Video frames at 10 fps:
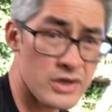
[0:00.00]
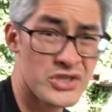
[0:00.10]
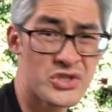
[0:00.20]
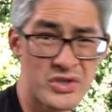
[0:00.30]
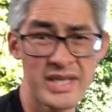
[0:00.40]

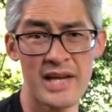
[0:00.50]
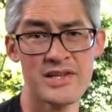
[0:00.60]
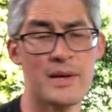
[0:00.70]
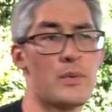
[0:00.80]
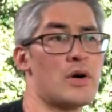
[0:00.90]
should get
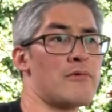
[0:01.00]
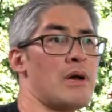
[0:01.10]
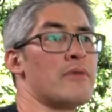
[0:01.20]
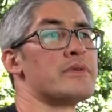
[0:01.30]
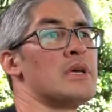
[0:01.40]
somewhere
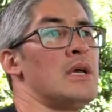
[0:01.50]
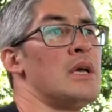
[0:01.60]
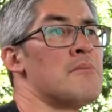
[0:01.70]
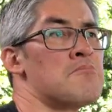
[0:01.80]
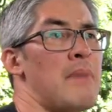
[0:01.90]
around
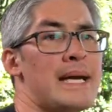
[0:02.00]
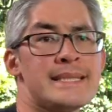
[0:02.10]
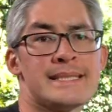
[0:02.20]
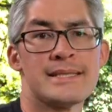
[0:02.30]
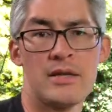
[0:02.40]

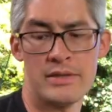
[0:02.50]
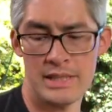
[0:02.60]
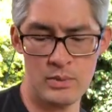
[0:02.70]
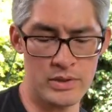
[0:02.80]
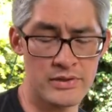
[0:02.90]
80 to
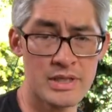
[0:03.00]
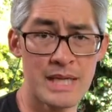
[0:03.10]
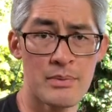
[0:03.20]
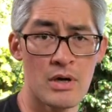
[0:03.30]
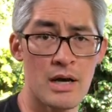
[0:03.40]
90 quid. So
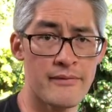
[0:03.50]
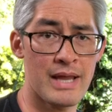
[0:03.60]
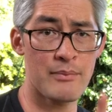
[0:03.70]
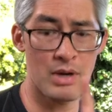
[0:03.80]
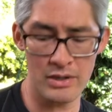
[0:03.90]
keep an eye out for
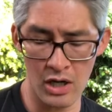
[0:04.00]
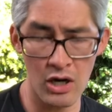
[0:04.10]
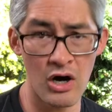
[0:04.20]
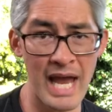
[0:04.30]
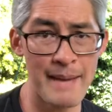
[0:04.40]
that brand,
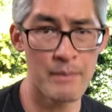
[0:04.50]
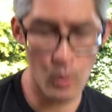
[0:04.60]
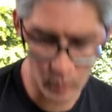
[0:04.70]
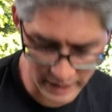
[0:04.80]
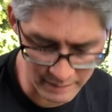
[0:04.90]
RM
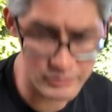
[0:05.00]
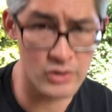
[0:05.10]
Williams,